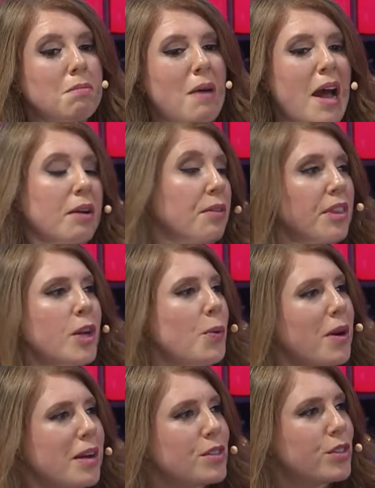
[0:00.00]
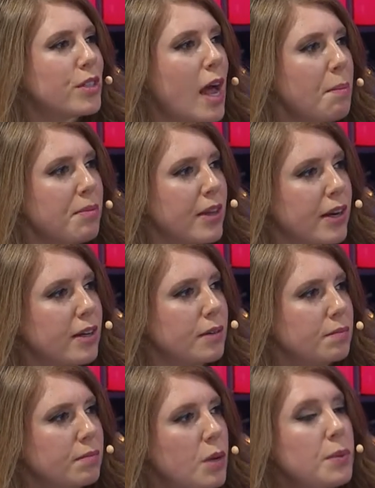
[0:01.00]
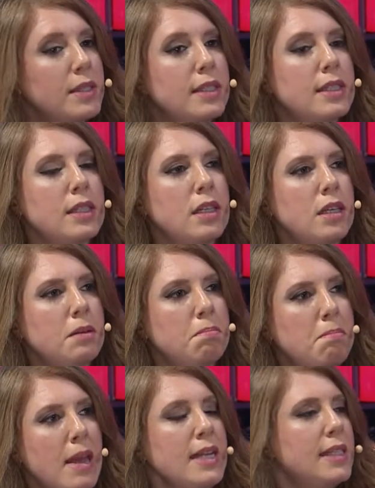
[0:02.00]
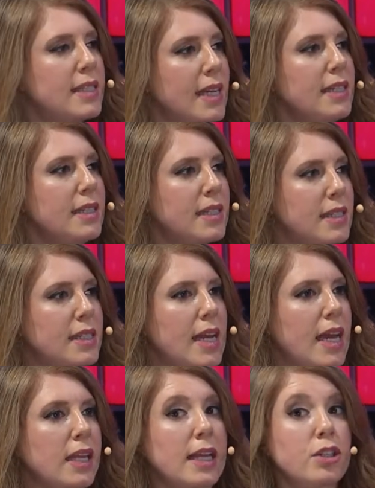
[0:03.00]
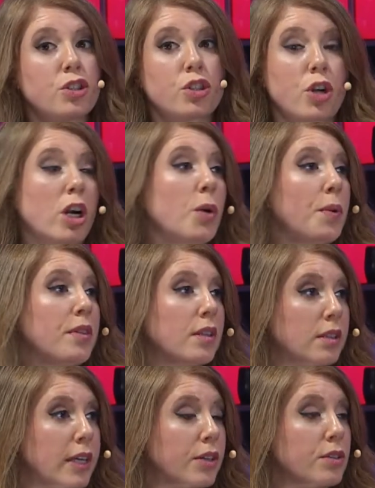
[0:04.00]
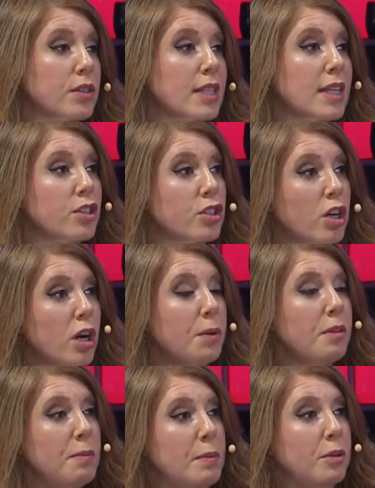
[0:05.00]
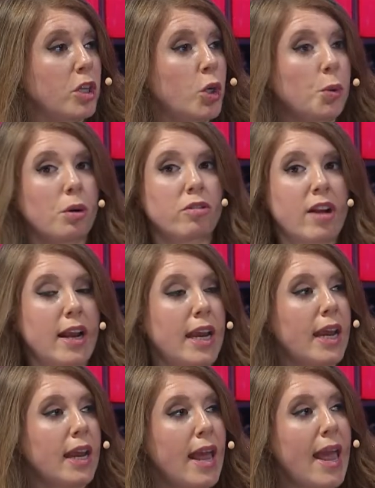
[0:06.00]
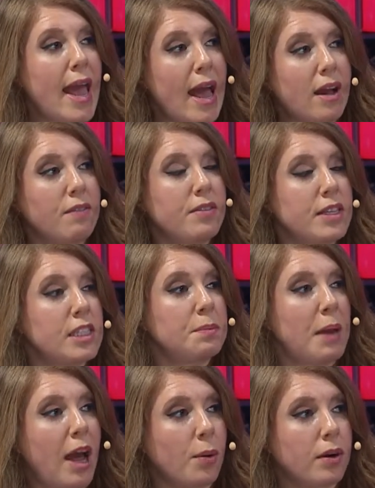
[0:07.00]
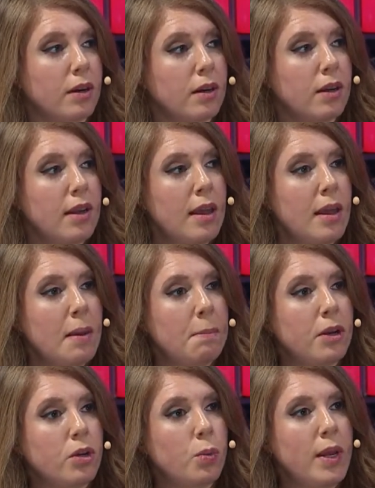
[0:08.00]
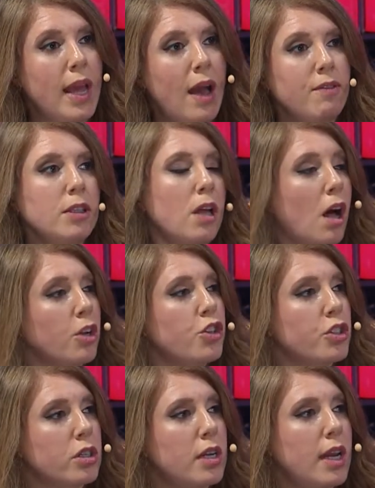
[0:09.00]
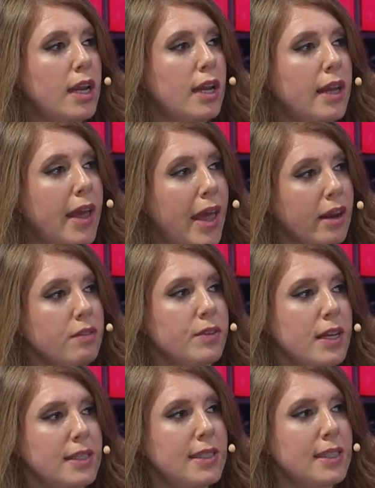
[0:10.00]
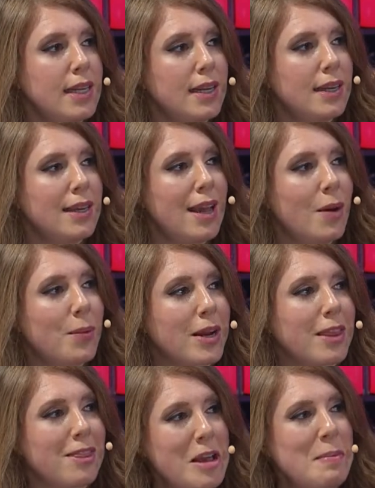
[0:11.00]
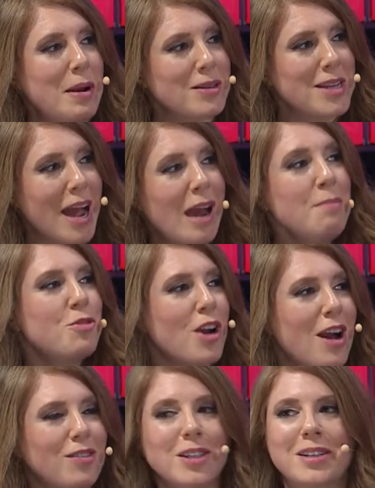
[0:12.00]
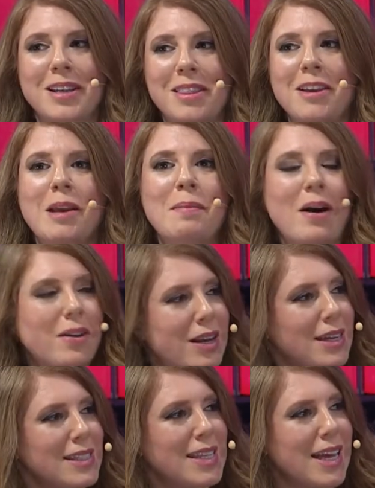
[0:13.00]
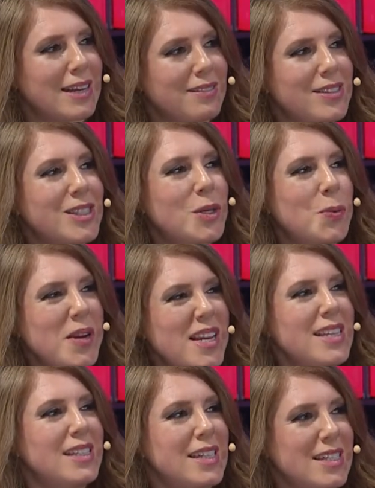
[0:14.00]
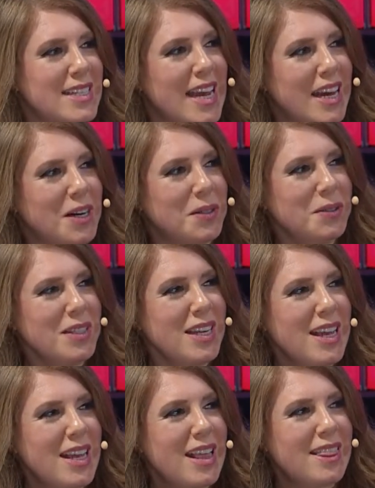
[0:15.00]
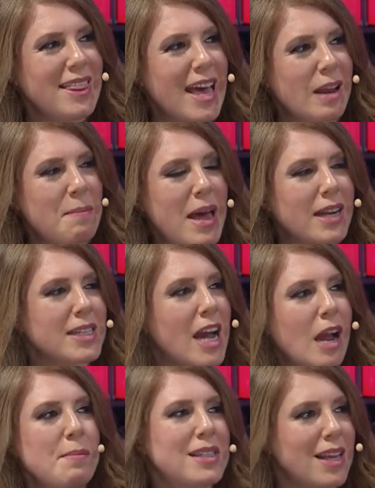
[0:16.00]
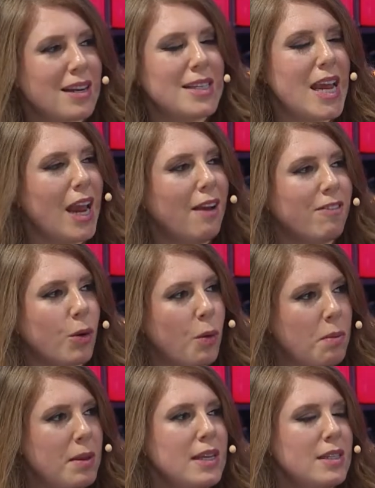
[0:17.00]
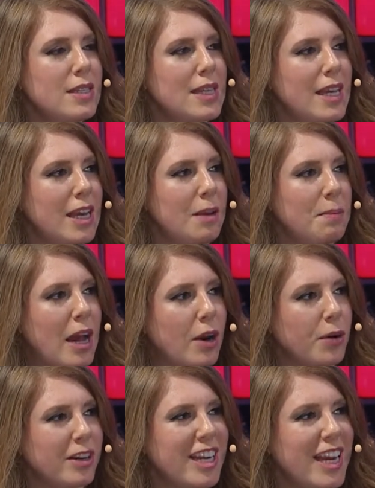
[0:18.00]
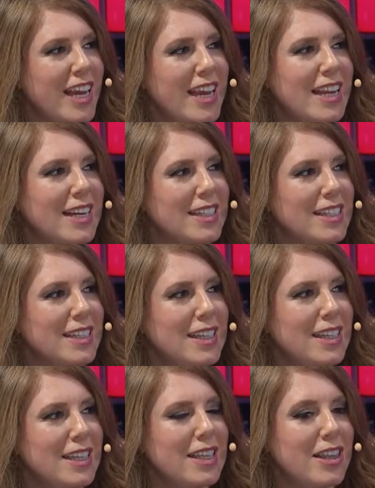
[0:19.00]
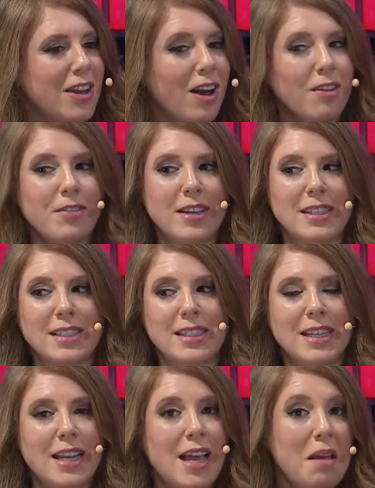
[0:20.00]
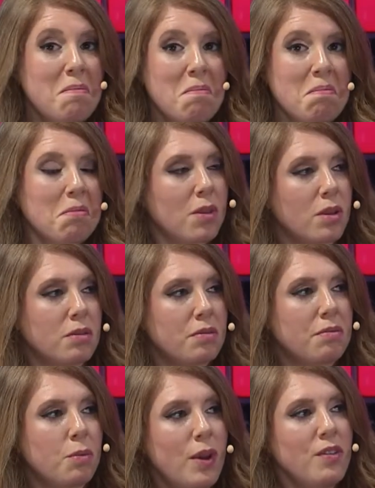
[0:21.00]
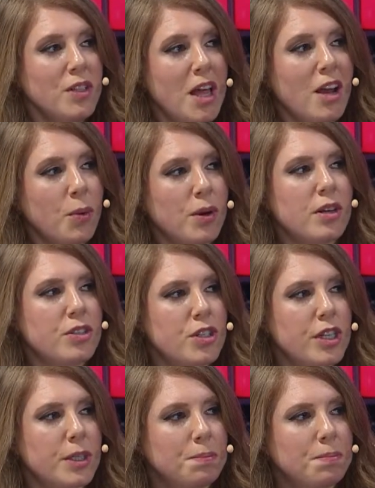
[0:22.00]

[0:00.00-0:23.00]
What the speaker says: I don't think we're going to stop there. It made sense to say, let's start with the leaders. Let's start with people who already have this power. But we have a long journey ahead of us. And when I think about time travel and I think about us kind of squeezing down that amount of time it's going to take for women to hit parity in the office, we have a lot of work to do.